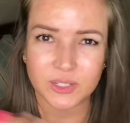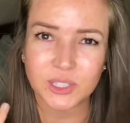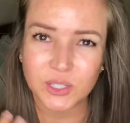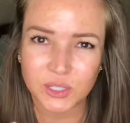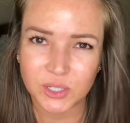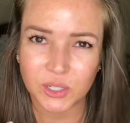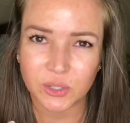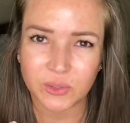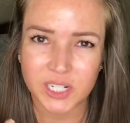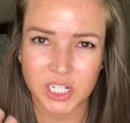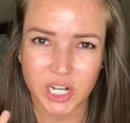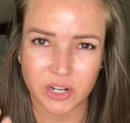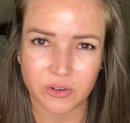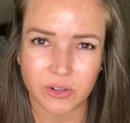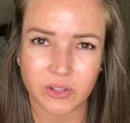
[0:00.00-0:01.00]
to do a
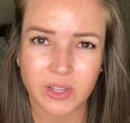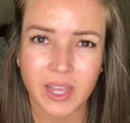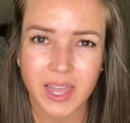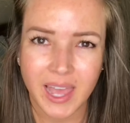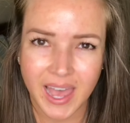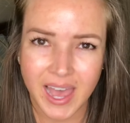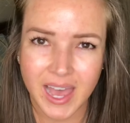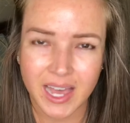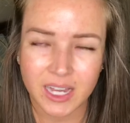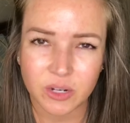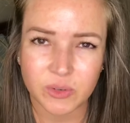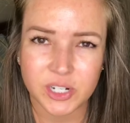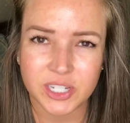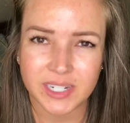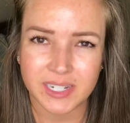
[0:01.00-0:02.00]
general hack,
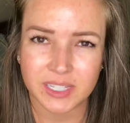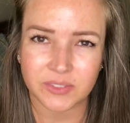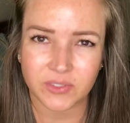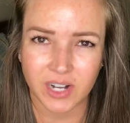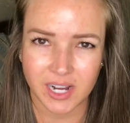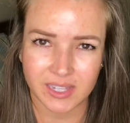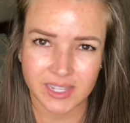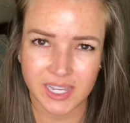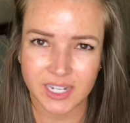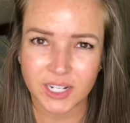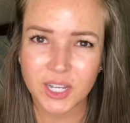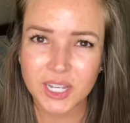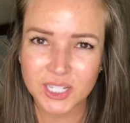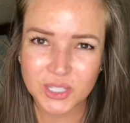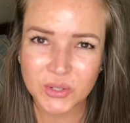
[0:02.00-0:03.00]
which stands for highlight and
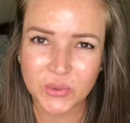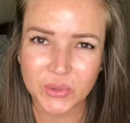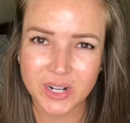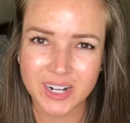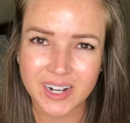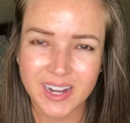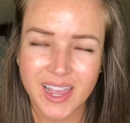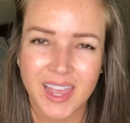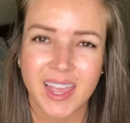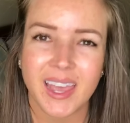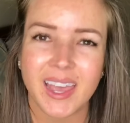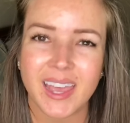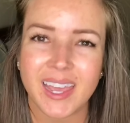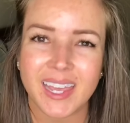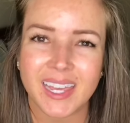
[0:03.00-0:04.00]
contour,
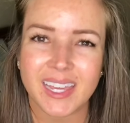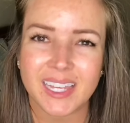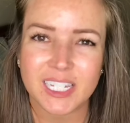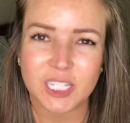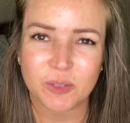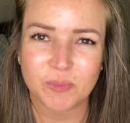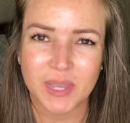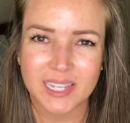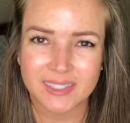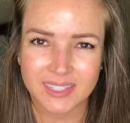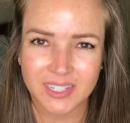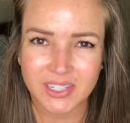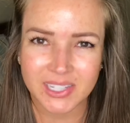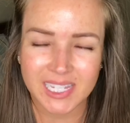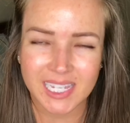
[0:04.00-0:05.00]
and
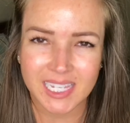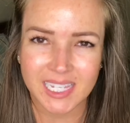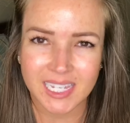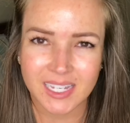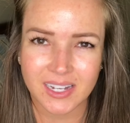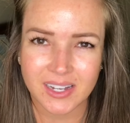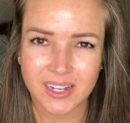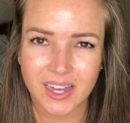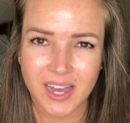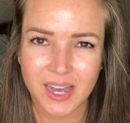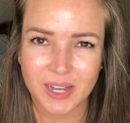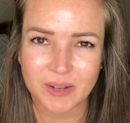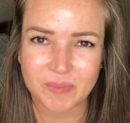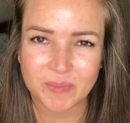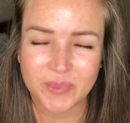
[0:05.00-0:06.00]
basically
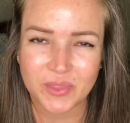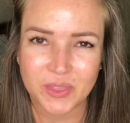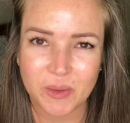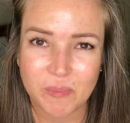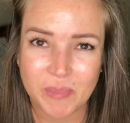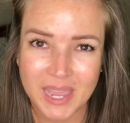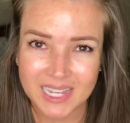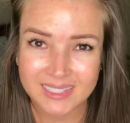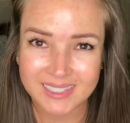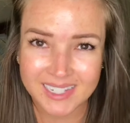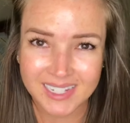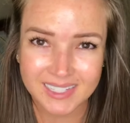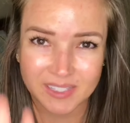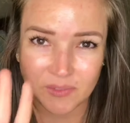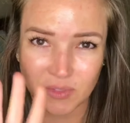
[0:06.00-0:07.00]
the
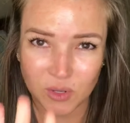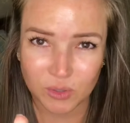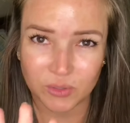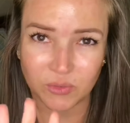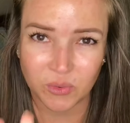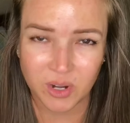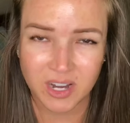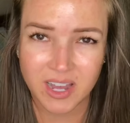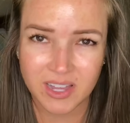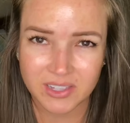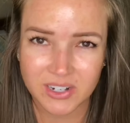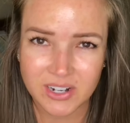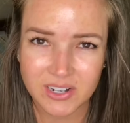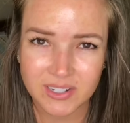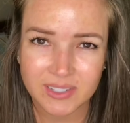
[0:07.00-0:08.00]
basics of those four
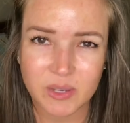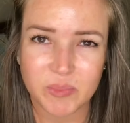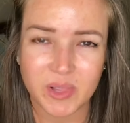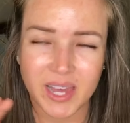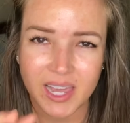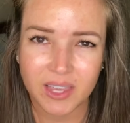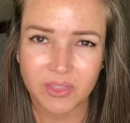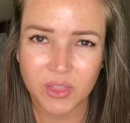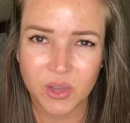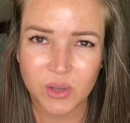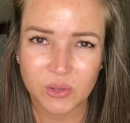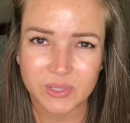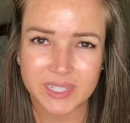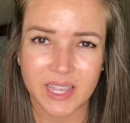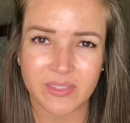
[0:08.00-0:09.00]
colors, applying
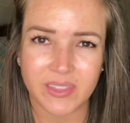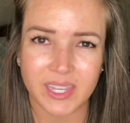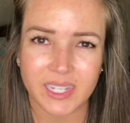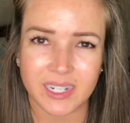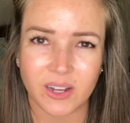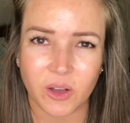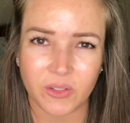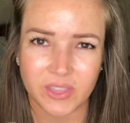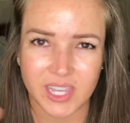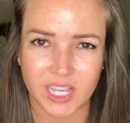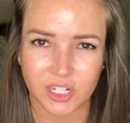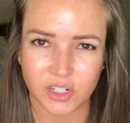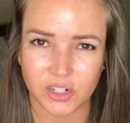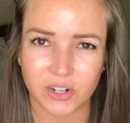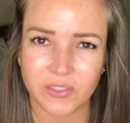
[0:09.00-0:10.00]
those, and then all the
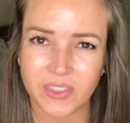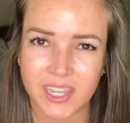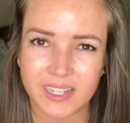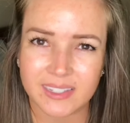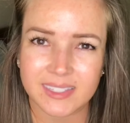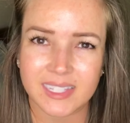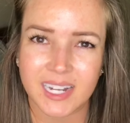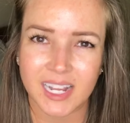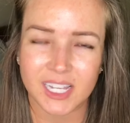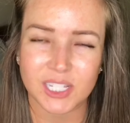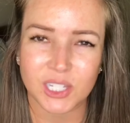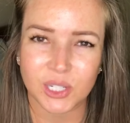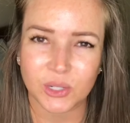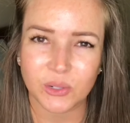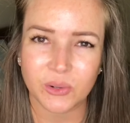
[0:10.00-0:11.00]
extra things that I
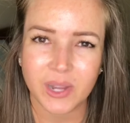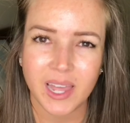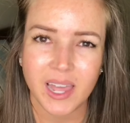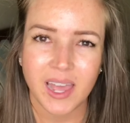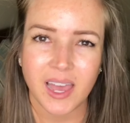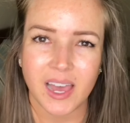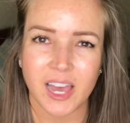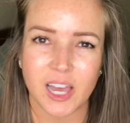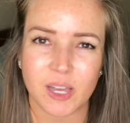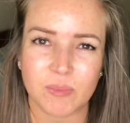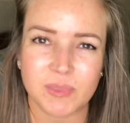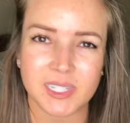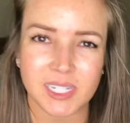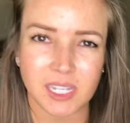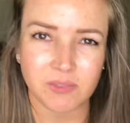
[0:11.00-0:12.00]
do
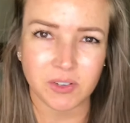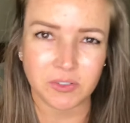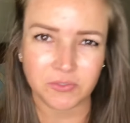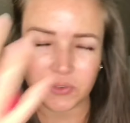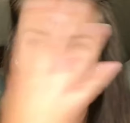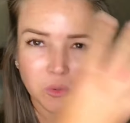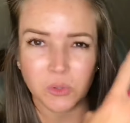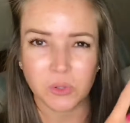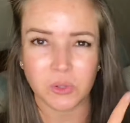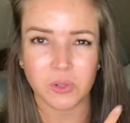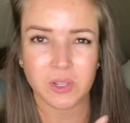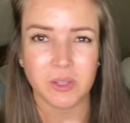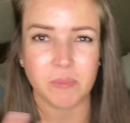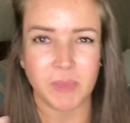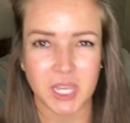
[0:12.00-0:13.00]
to give a full
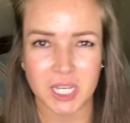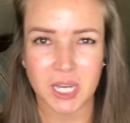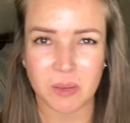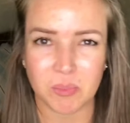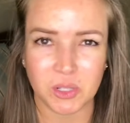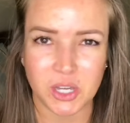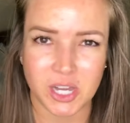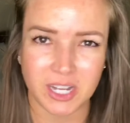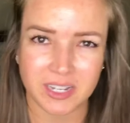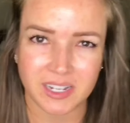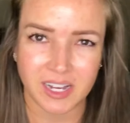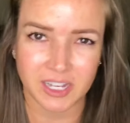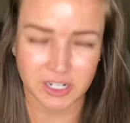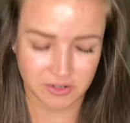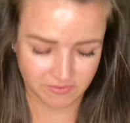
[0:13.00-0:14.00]
makeup look
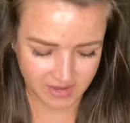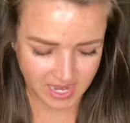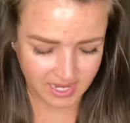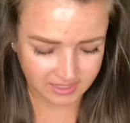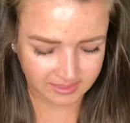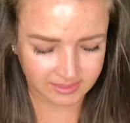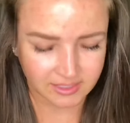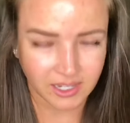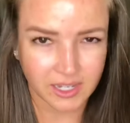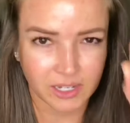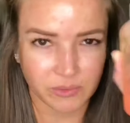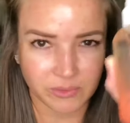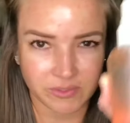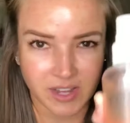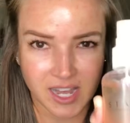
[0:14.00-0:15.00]
on your face. Here
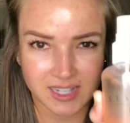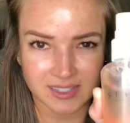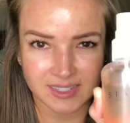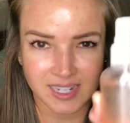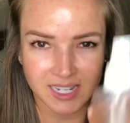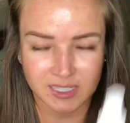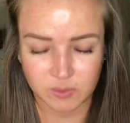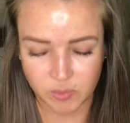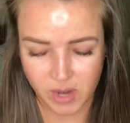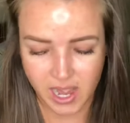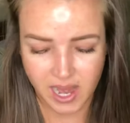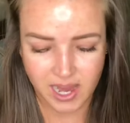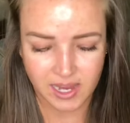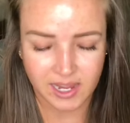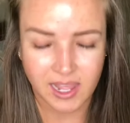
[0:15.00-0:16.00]
we've got Stay
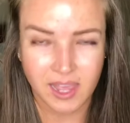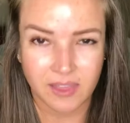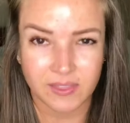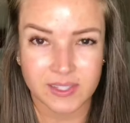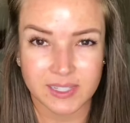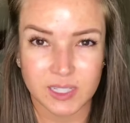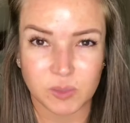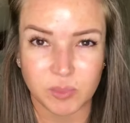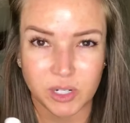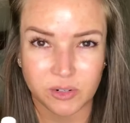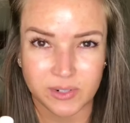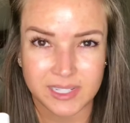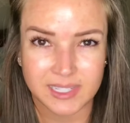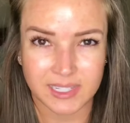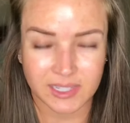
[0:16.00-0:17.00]
Spray. This has been
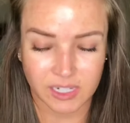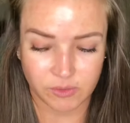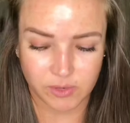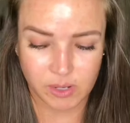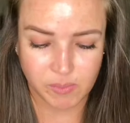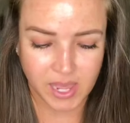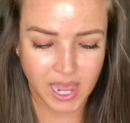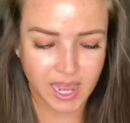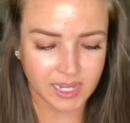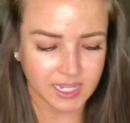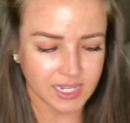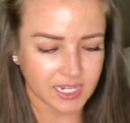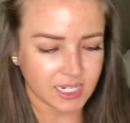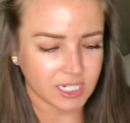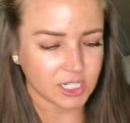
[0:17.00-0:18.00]
recently
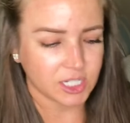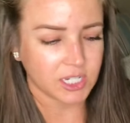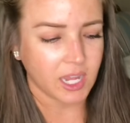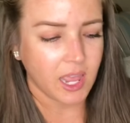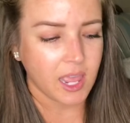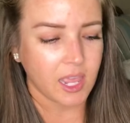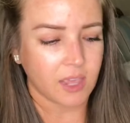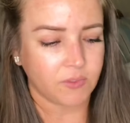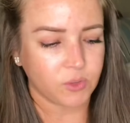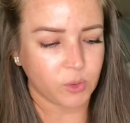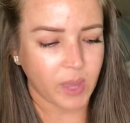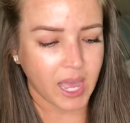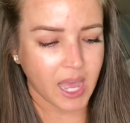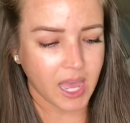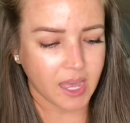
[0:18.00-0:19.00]
repackaged. If you
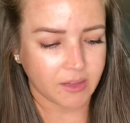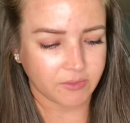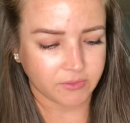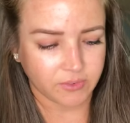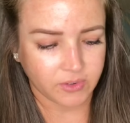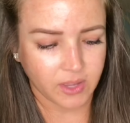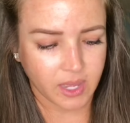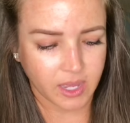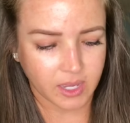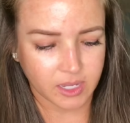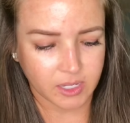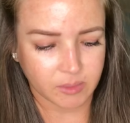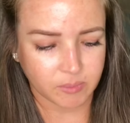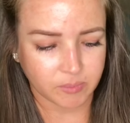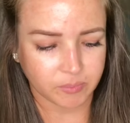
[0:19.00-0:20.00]
have
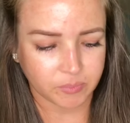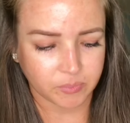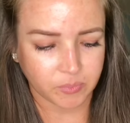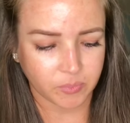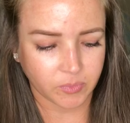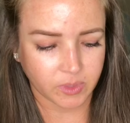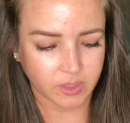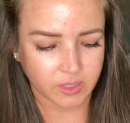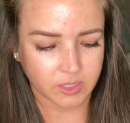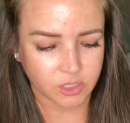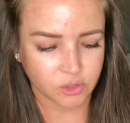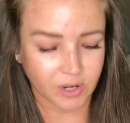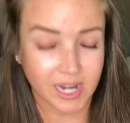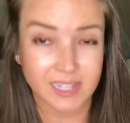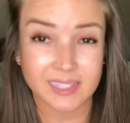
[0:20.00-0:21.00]

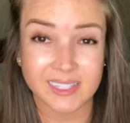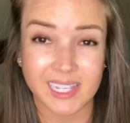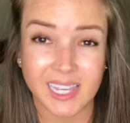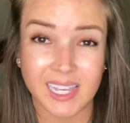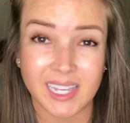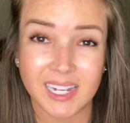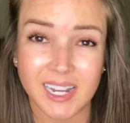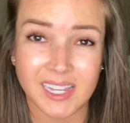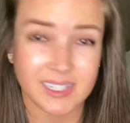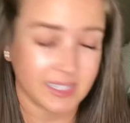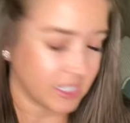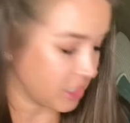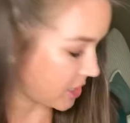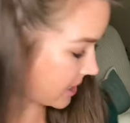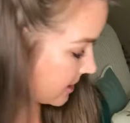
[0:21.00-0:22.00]
dry skin, I
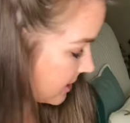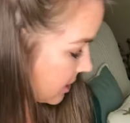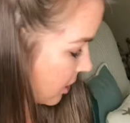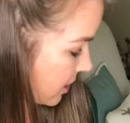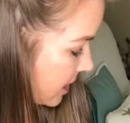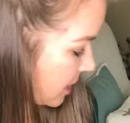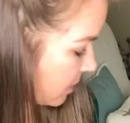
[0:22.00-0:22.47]
suggest starting